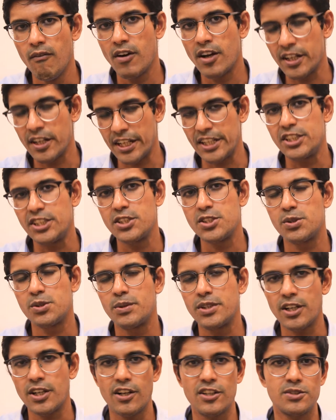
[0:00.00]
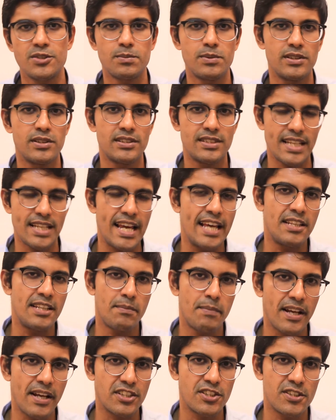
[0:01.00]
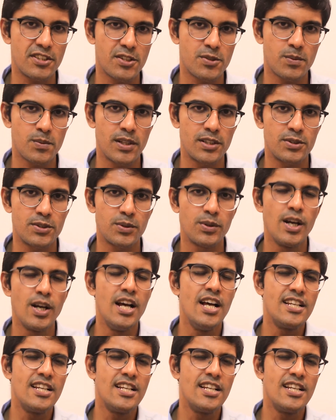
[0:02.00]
connections with the hospitals and the patients as well too.